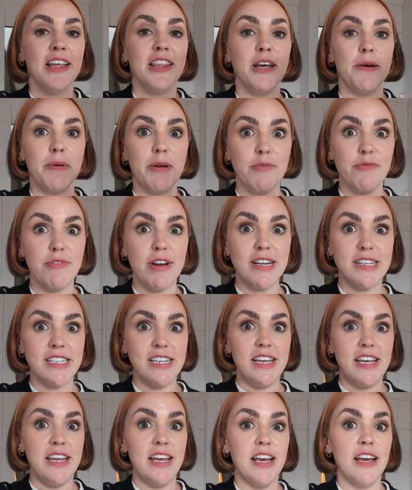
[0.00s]
They'll be
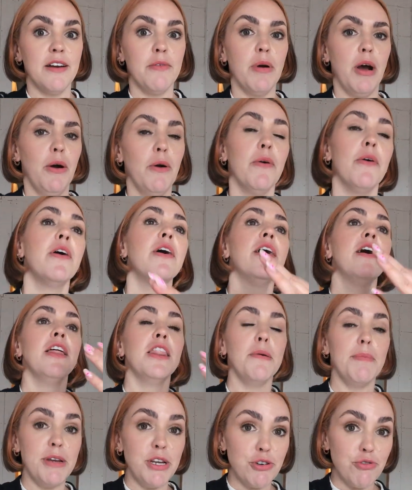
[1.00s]
ready. Well,
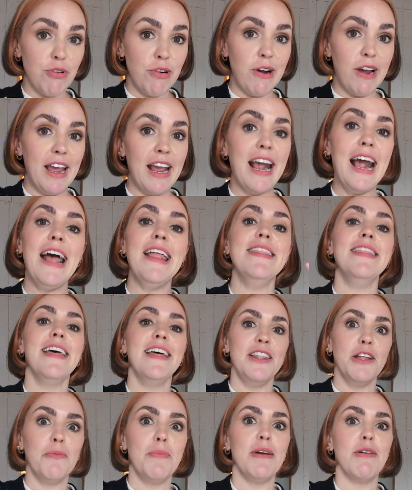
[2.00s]
they'll be drying, and
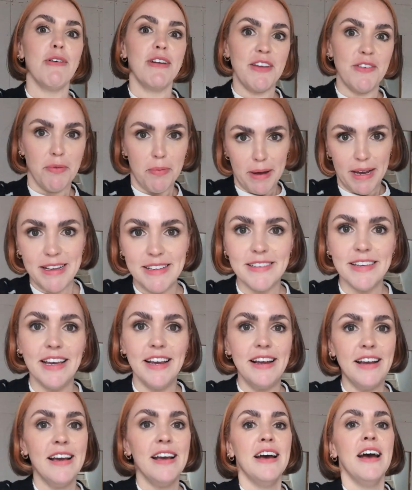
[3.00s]
then they'll be ready for painting.